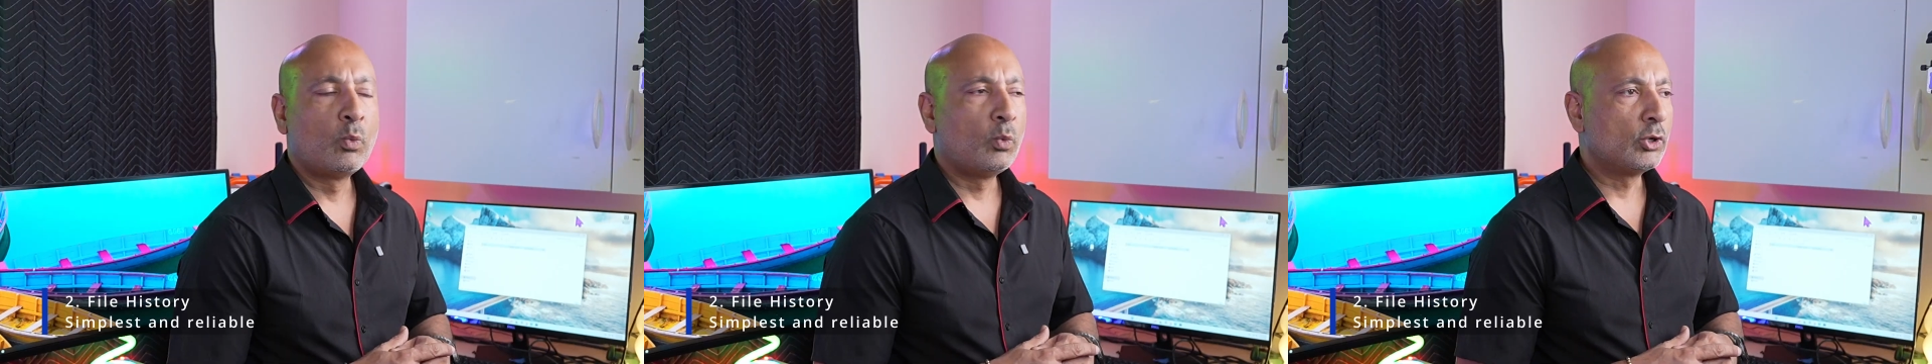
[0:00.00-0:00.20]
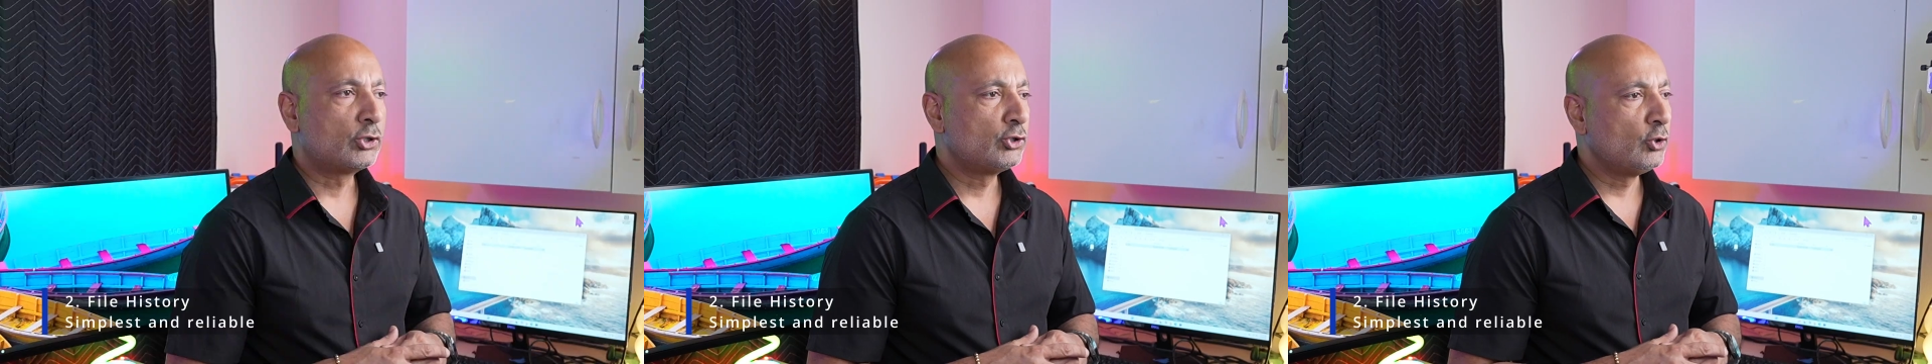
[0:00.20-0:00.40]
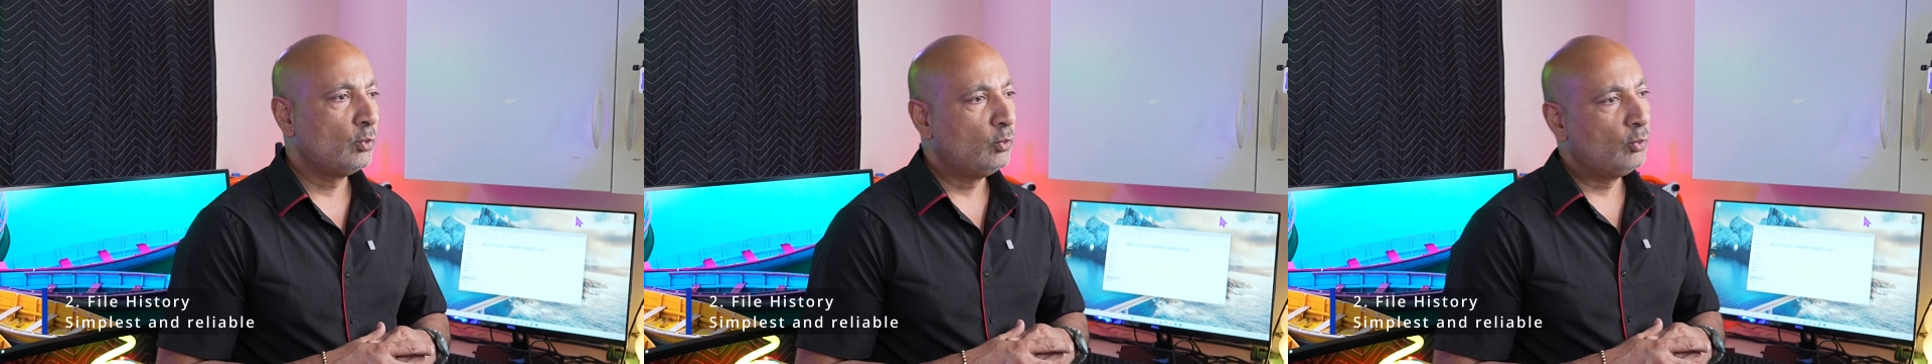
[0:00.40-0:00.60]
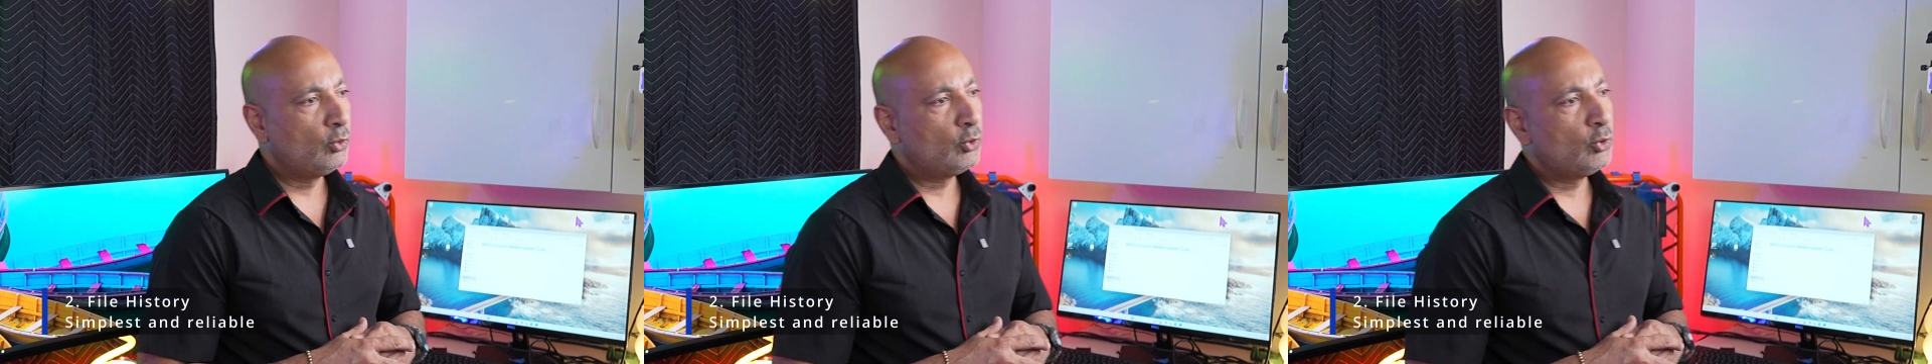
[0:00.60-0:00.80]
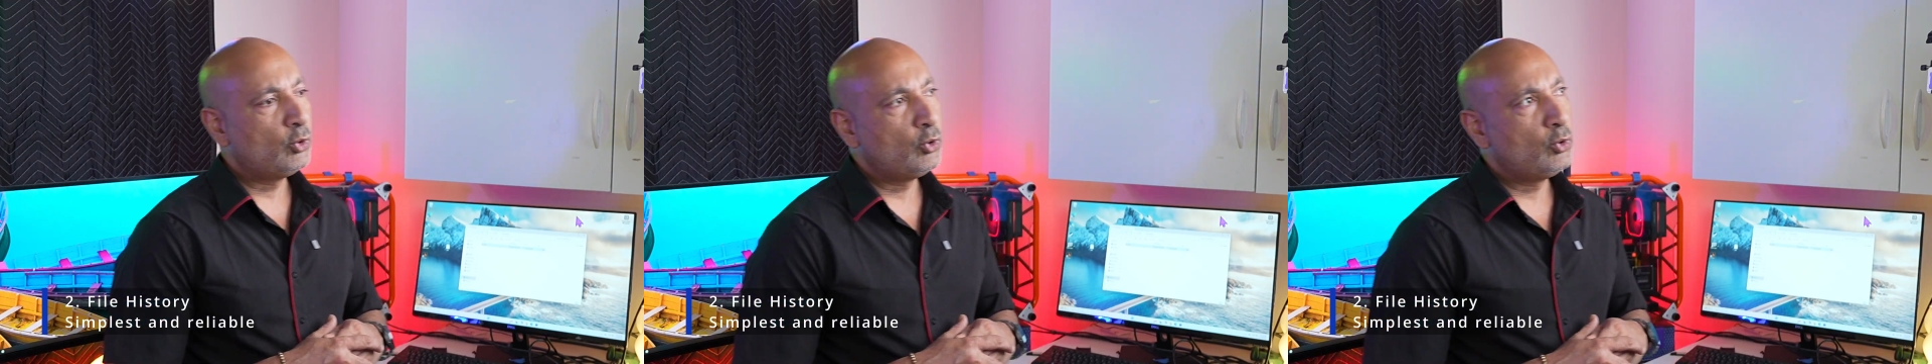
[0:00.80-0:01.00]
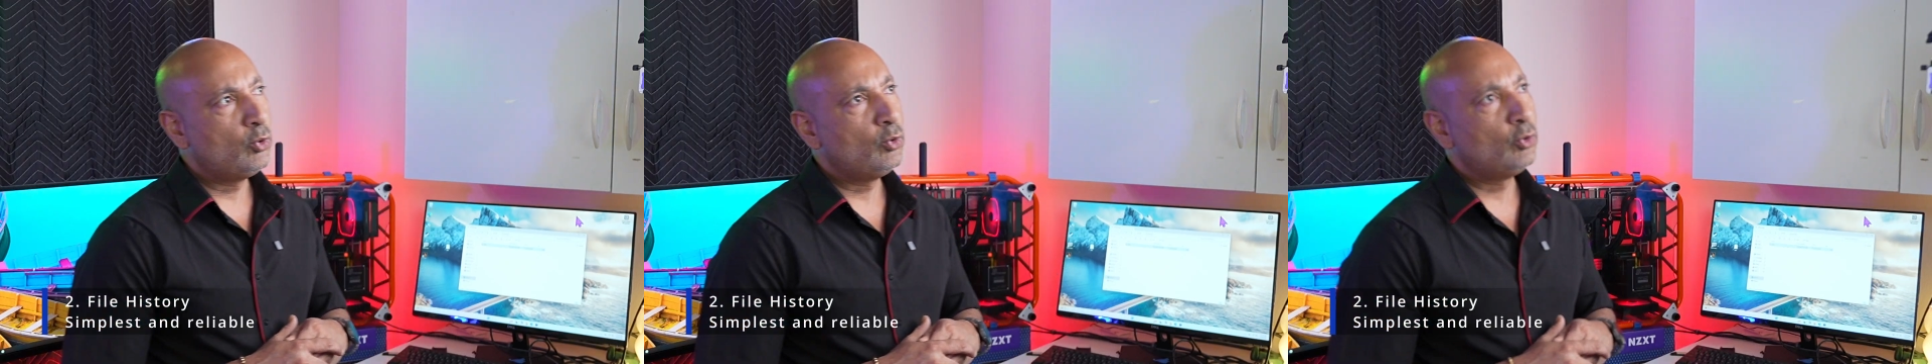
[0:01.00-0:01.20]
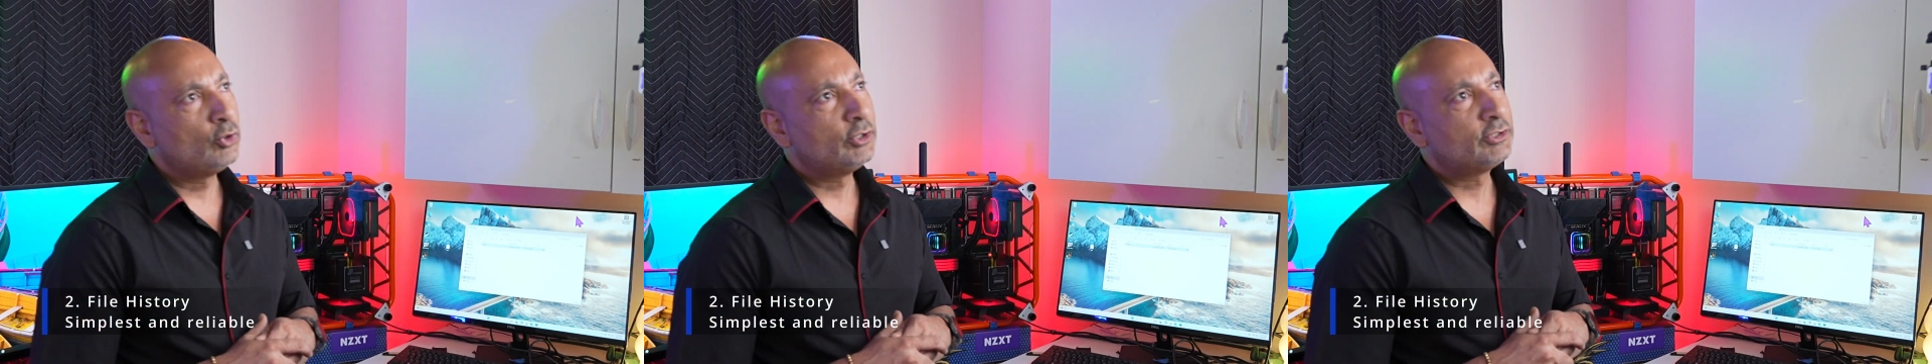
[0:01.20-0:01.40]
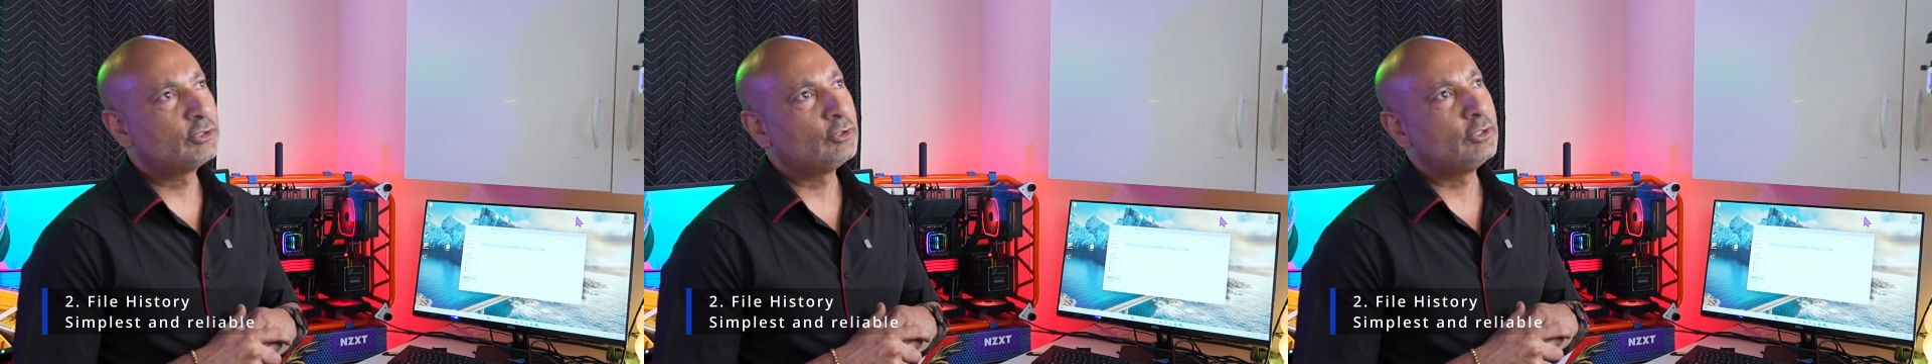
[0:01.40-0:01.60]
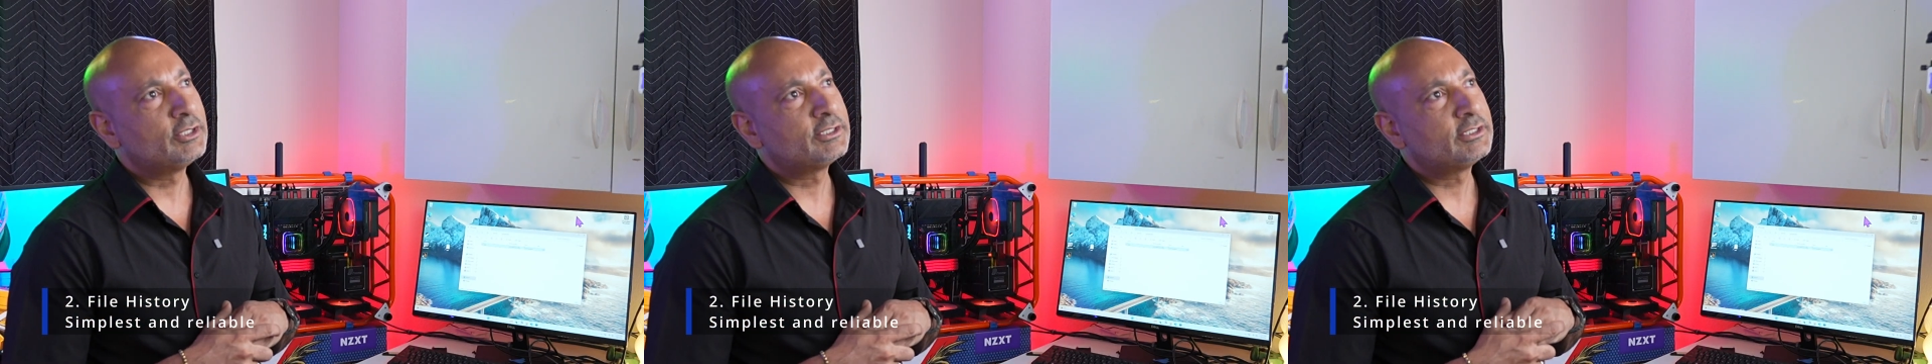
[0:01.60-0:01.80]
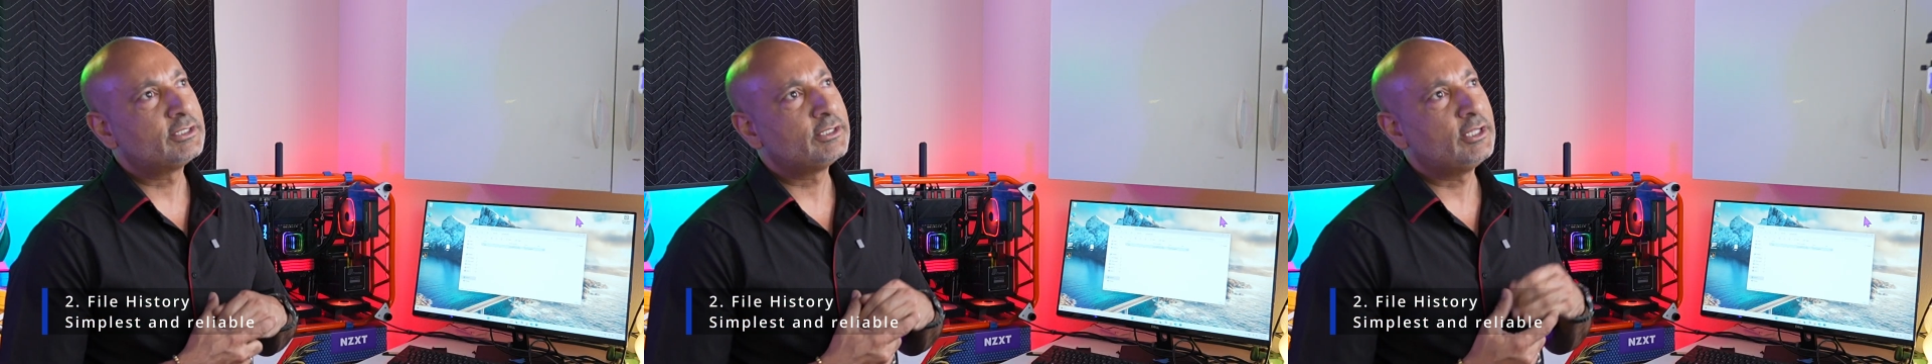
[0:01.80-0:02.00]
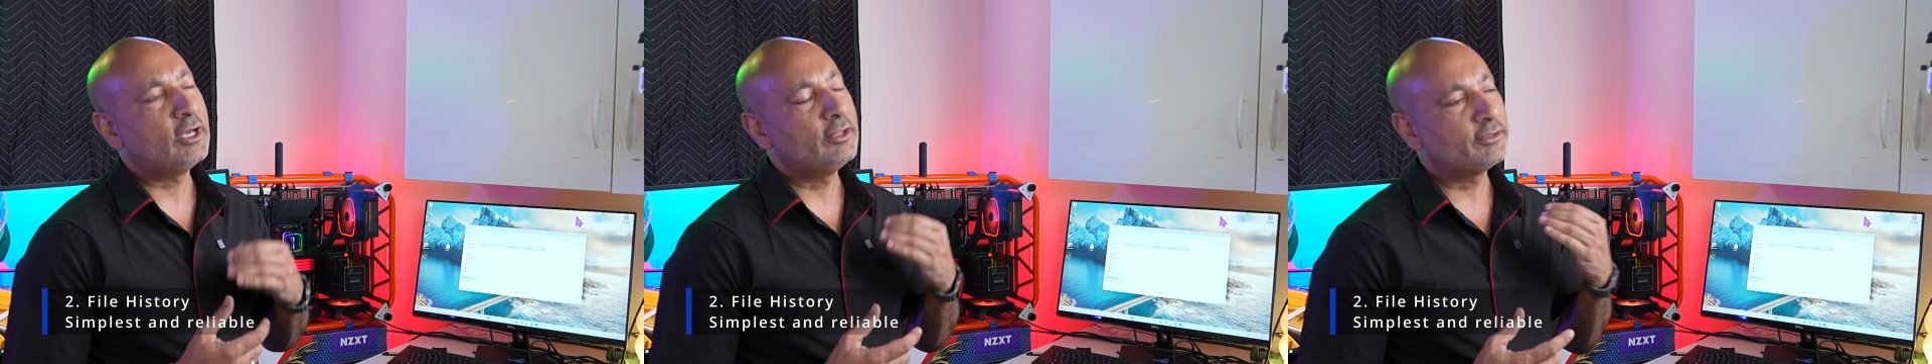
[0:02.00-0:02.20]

The